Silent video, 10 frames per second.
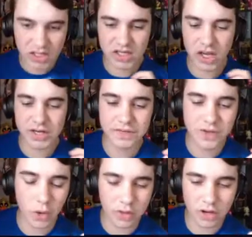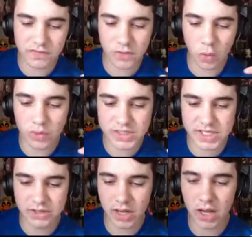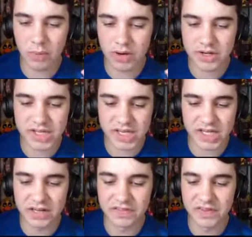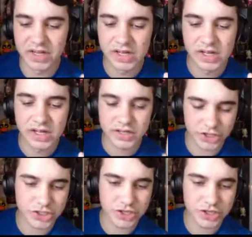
Kind of going off course here. I want to give Custom